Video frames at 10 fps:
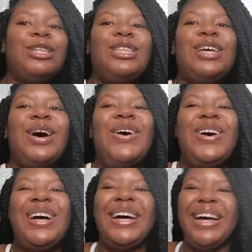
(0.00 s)
So
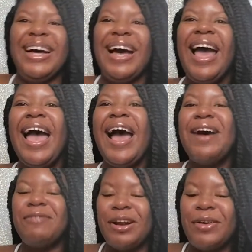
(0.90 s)

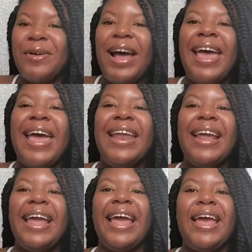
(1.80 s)
I'm gonna go
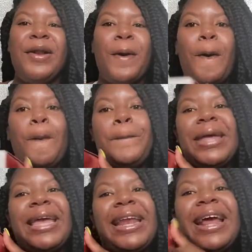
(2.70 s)
ahead and
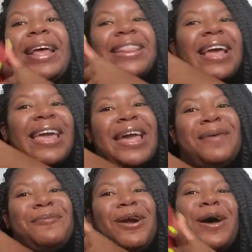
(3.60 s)
open the
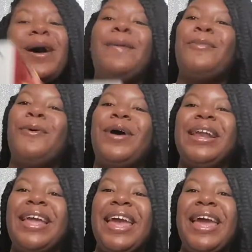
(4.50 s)
camera up on
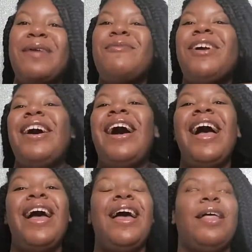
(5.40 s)
camera.
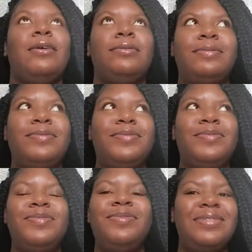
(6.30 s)

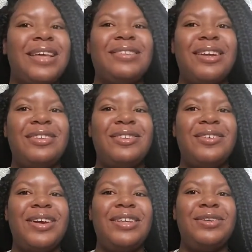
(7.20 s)
That sounded so
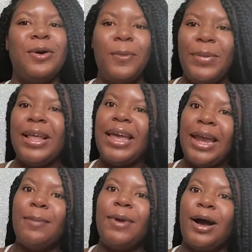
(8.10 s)
crazy. Open the
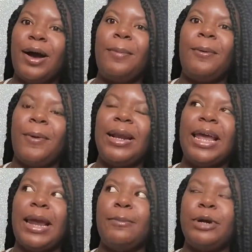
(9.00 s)
camera up on
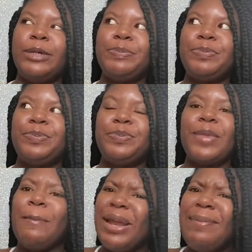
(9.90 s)
camera.
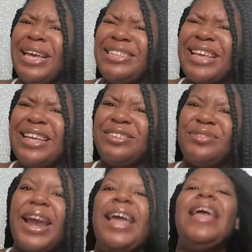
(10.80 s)
But it makes sense,
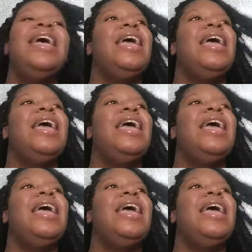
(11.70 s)
right?